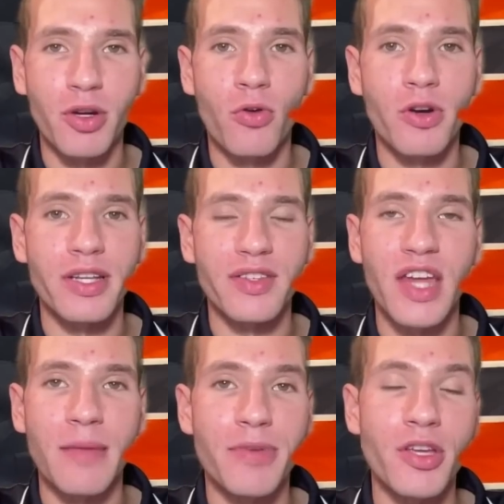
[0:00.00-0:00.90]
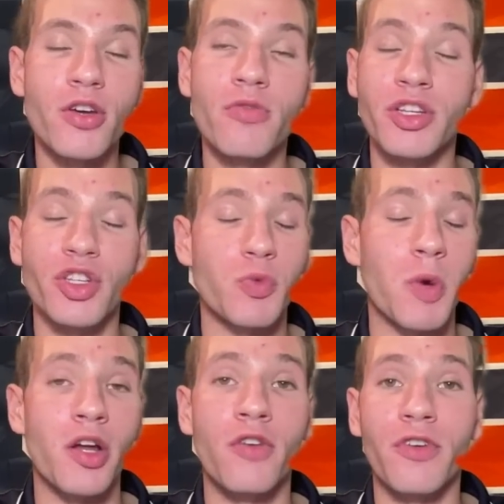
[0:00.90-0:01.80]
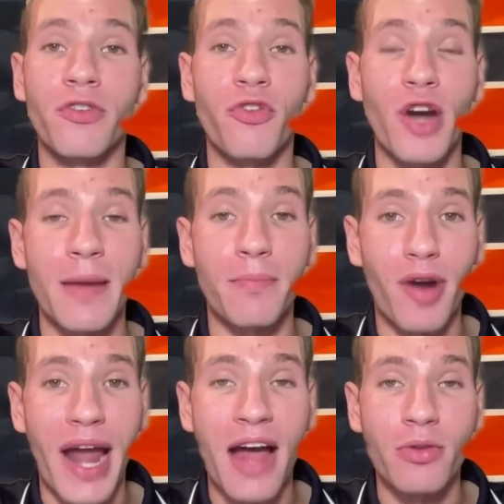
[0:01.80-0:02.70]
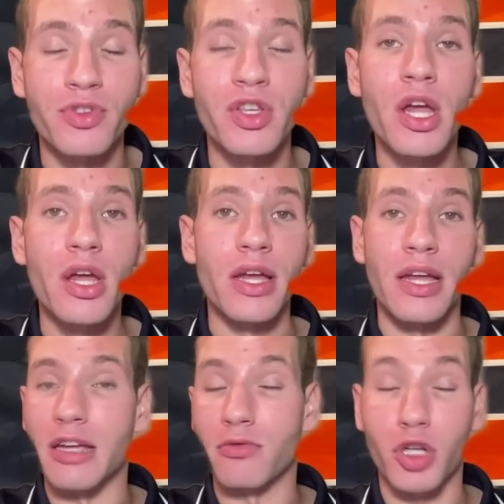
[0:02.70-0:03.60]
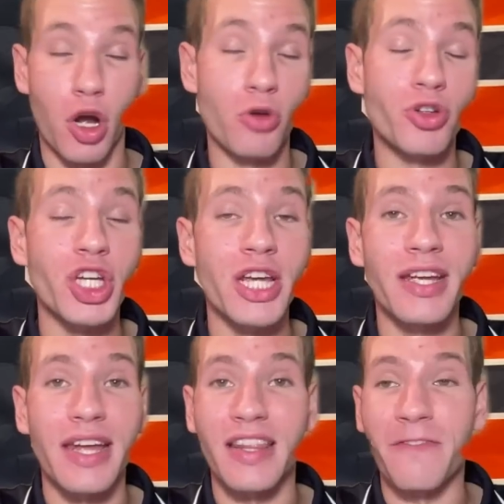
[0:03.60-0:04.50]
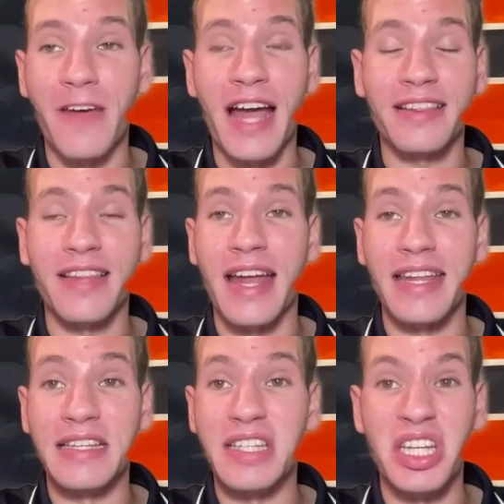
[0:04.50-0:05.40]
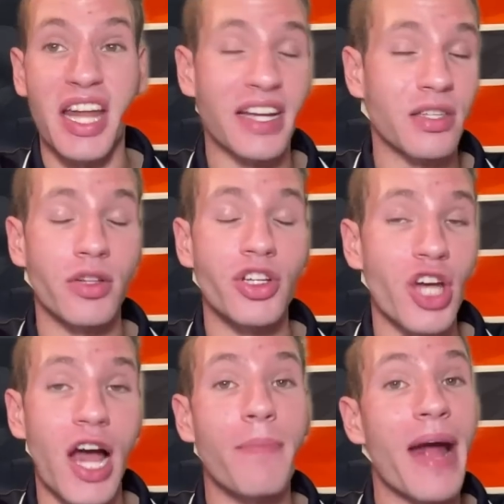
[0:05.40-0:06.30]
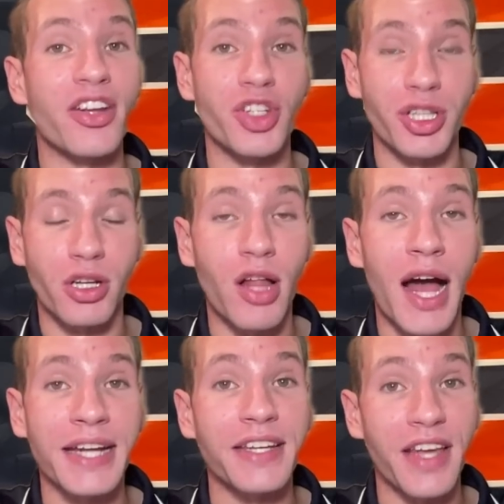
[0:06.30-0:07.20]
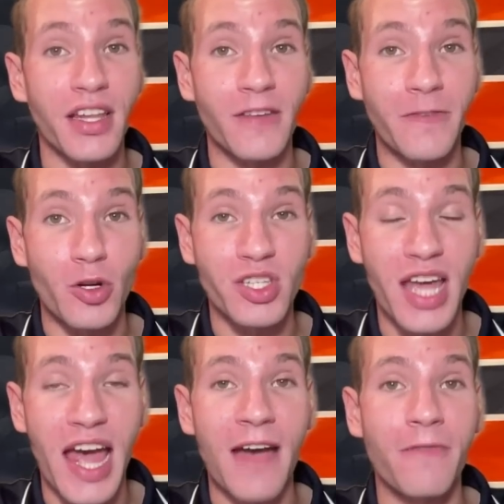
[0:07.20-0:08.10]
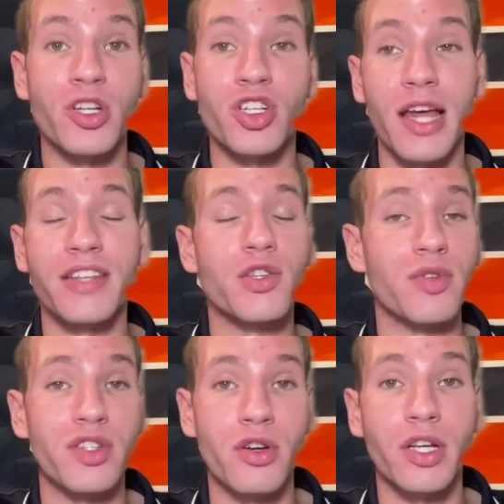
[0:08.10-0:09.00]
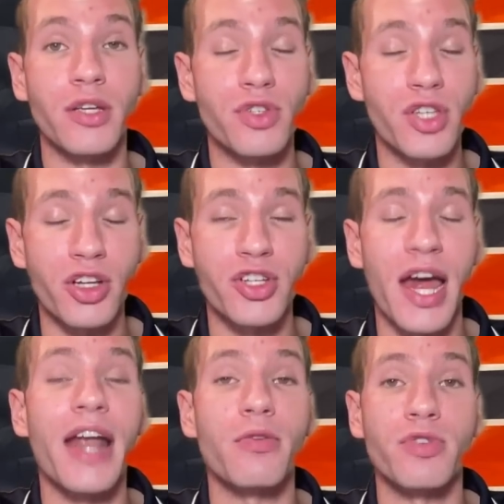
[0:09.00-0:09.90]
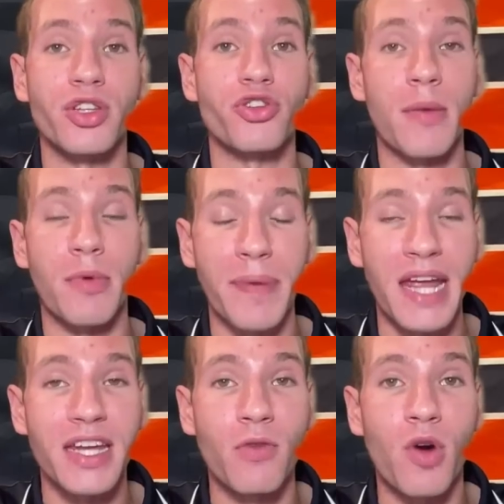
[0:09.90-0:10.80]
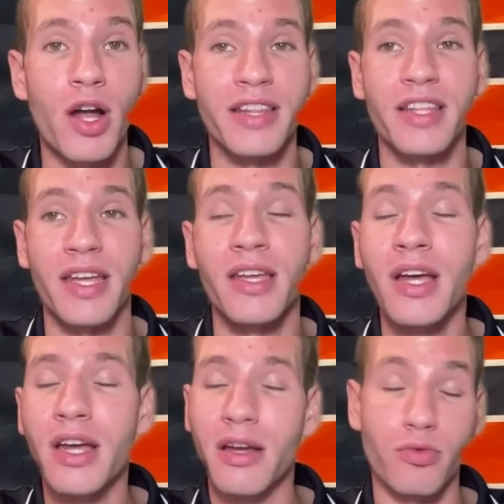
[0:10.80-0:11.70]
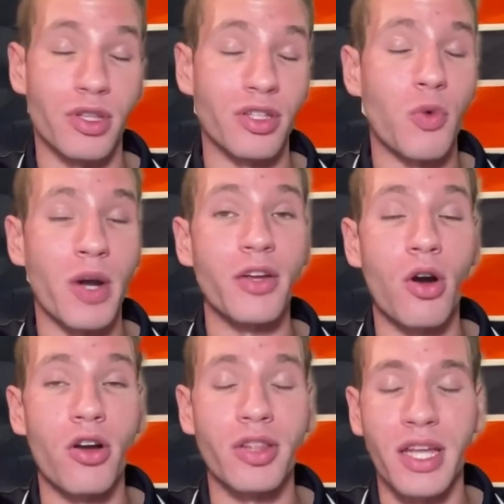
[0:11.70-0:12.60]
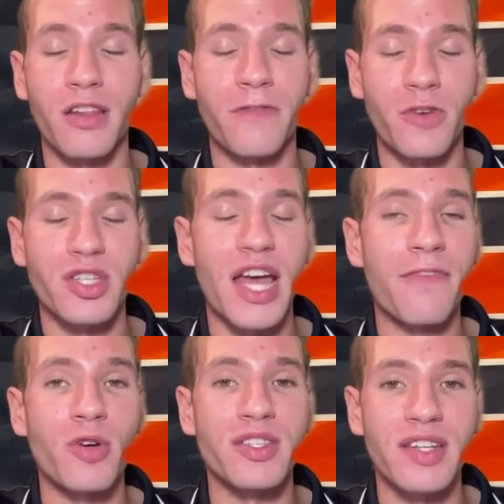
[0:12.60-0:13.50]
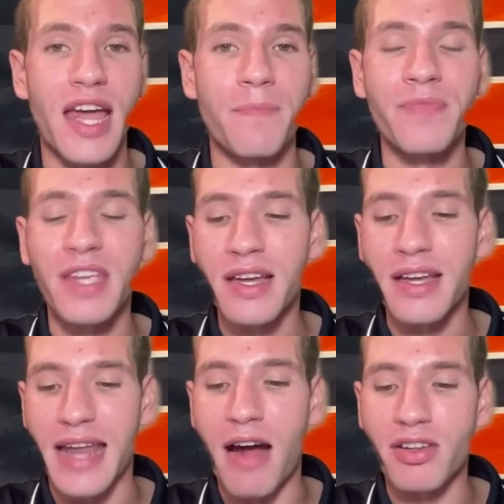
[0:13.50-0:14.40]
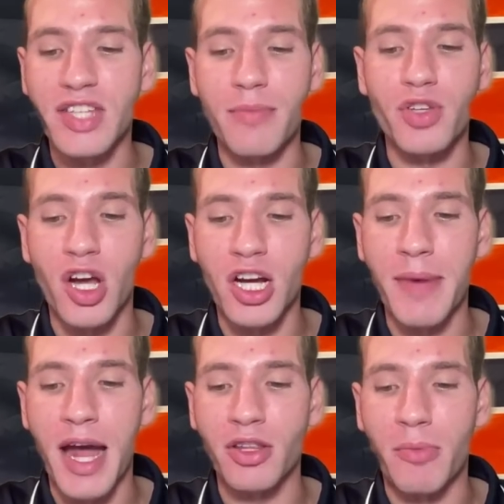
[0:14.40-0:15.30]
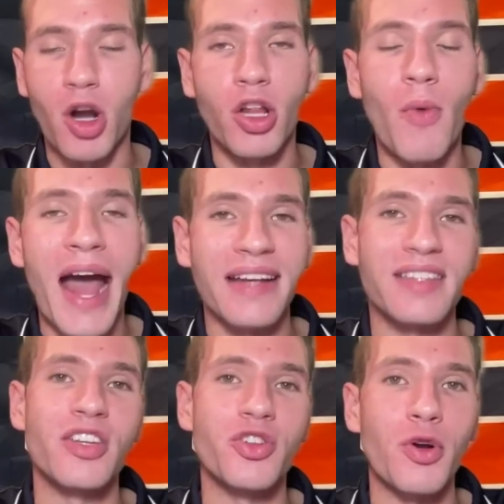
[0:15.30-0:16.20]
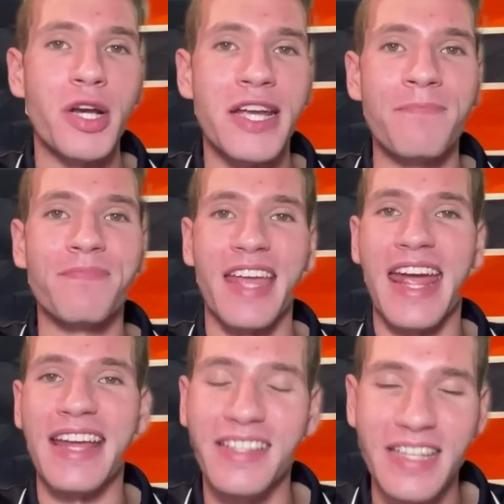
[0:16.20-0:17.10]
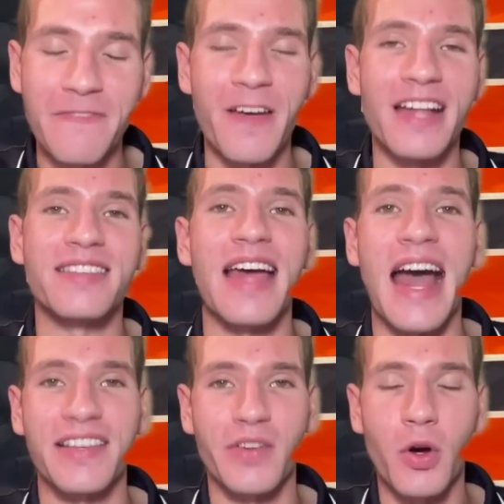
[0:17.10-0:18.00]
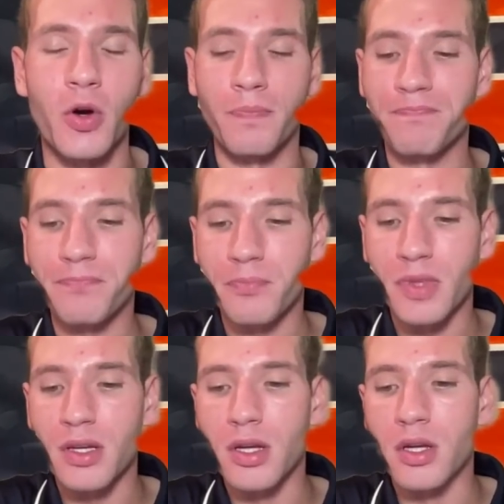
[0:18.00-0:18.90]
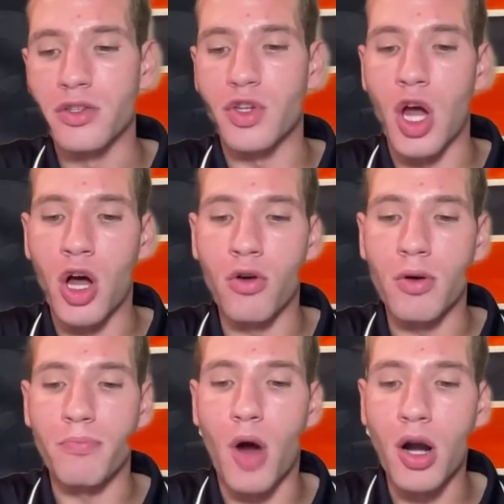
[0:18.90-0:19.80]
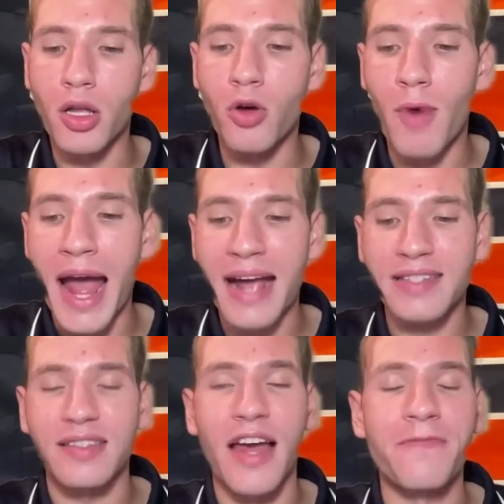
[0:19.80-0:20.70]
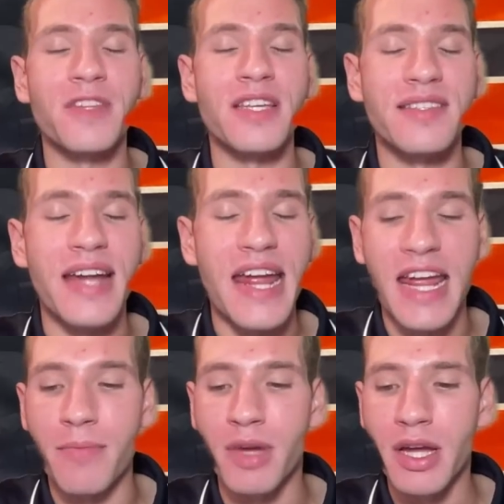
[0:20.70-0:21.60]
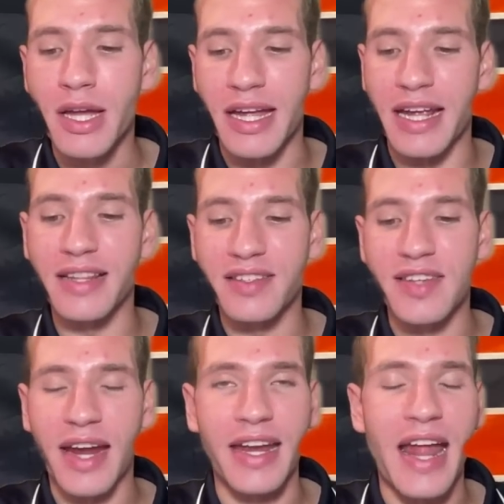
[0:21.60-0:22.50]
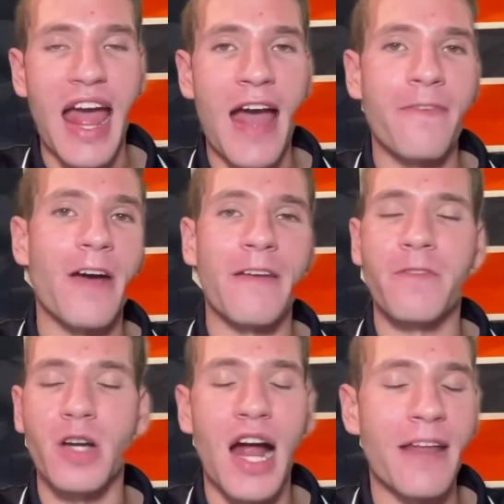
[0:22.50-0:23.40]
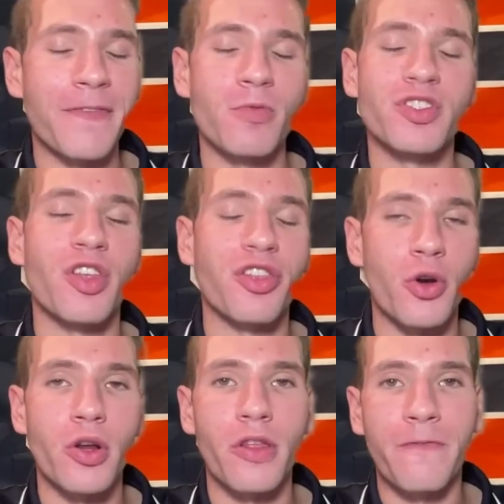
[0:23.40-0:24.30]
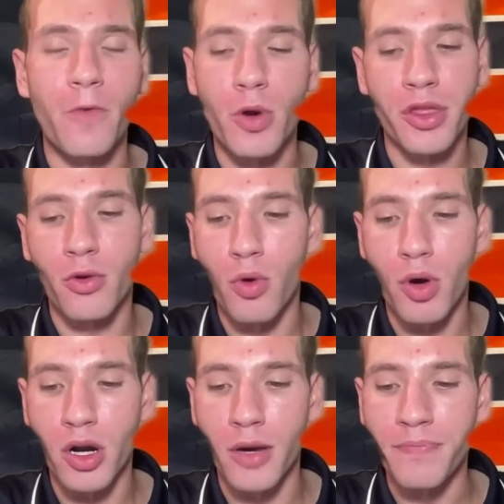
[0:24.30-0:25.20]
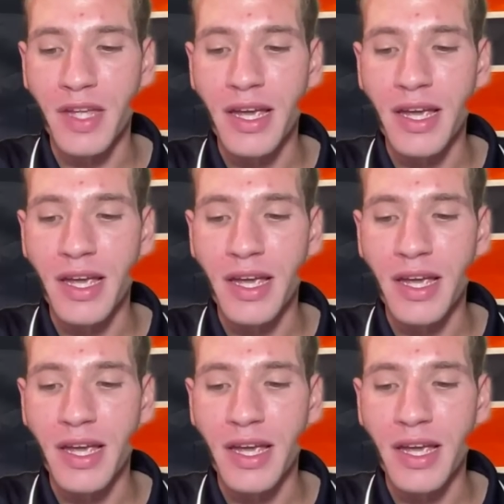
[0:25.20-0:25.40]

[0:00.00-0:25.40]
McCord in his debut. We just went over Fran Brown's coaching and the fact that he did an excellent job managing the clock at the end of the first half, which led to a Syracuse touchdown. It was the Trebor Pena one at the 20-yarder at the end of the first half once again. Now it's time to talk about the Marlowe Wax injury and the defense as a whole. So Marlowe Wax left this game in the second half. I forgot if it was the third or the fourth quarter.